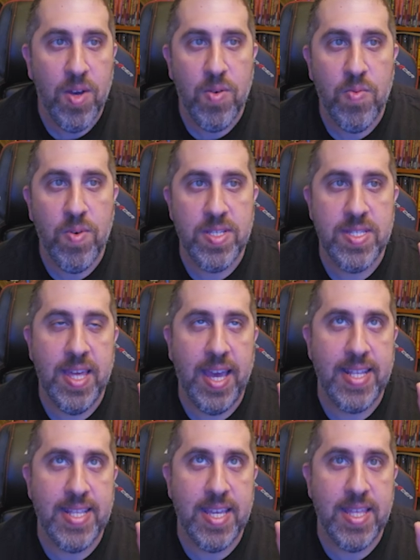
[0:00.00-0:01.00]
was
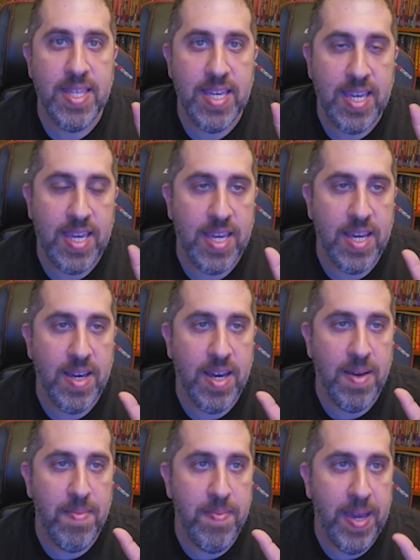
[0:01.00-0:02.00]
that the
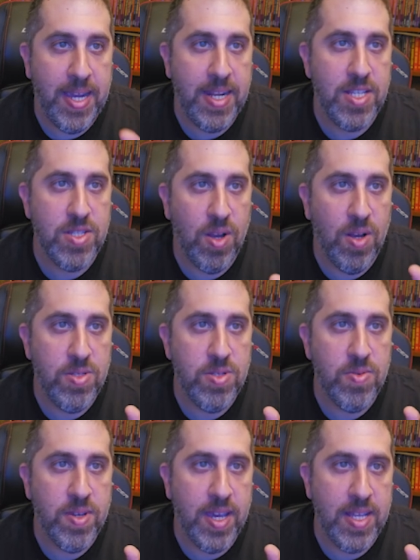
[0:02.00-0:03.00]
Mechanist also
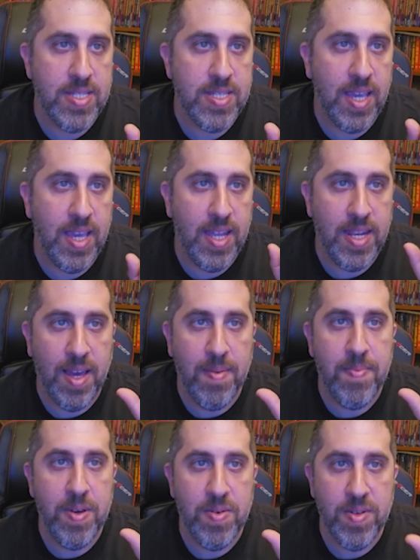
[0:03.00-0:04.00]
gets an
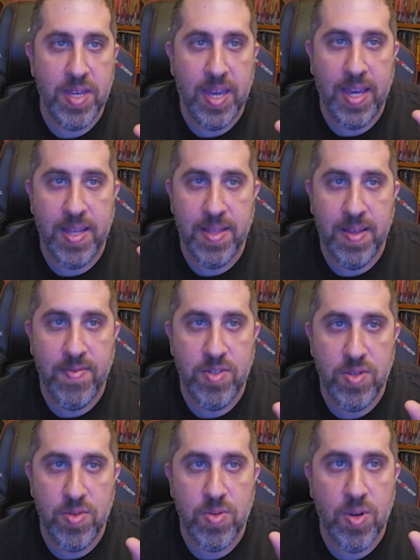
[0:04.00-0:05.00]
ability at level
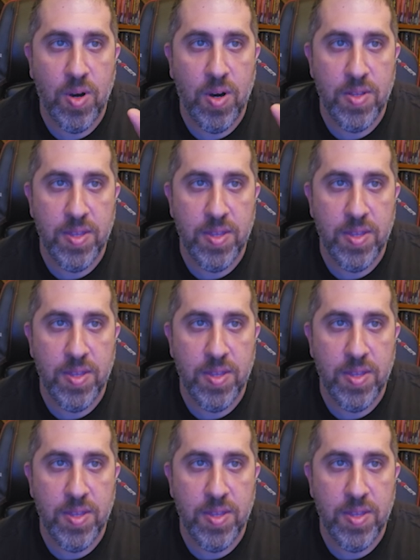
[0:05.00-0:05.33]
2 called